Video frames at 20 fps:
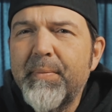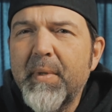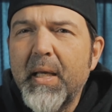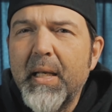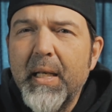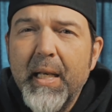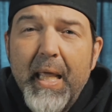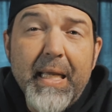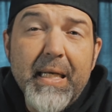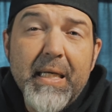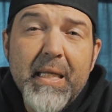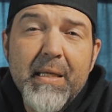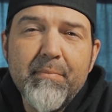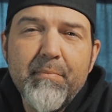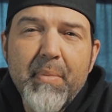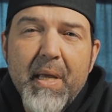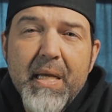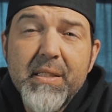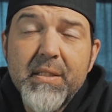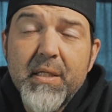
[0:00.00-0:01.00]

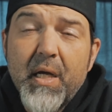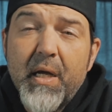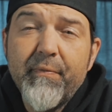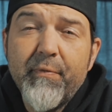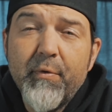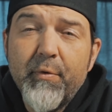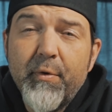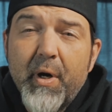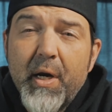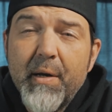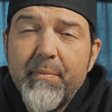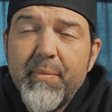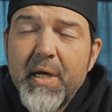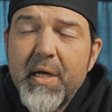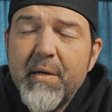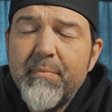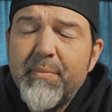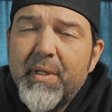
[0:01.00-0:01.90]
lightning-based iPhone or iPad,